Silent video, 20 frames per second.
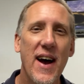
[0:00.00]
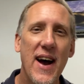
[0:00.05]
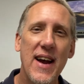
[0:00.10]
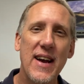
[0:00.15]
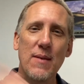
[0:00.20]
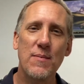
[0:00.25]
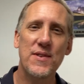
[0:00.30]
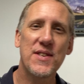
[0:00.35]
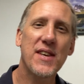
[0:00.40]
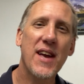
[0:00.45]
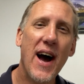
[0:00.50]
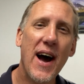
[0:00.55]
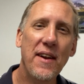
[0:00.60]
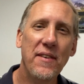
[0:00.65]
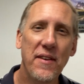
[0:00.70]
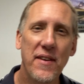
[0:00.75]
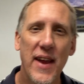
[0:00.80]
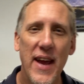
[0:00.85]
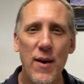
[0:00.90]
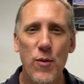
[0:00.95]
I am Scott.
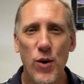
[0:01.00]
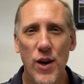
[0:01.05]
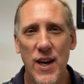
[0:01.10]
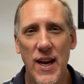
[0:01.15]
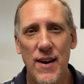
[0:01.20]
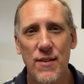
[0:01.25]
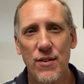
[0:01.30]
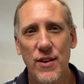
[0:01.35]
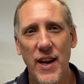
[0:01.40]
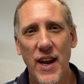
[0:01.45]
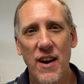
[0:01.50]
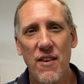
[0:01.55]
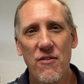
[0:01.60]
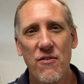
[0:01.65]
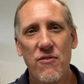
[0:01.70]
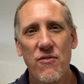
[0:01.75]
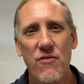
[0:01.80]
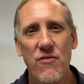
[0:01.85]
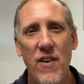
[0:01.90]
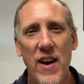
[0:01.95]
Today we're covering a
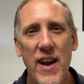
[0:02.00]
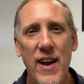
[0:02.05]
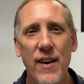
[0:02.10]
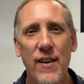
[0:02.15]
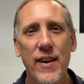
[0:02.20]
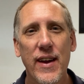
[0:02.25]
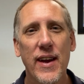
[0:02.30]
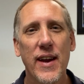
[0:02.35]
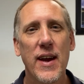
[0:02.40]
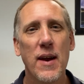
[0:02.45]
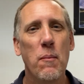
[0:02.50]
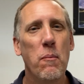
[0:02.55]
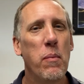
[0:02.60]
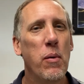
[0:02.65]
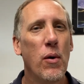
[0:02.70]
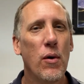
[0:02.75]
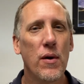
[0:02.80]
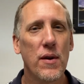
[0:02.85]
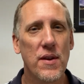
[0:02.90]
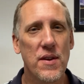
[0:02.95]
very
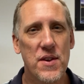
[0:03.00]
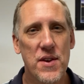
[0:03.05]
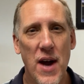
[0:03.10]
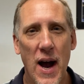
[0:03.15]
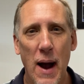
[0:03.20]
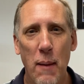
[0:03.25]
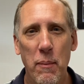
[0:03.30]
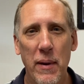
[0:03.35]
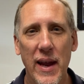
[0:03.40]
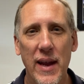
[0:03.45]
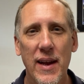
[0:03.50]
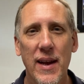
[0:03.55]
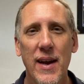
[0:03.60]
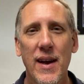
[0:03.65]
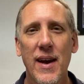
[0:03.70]
important topic.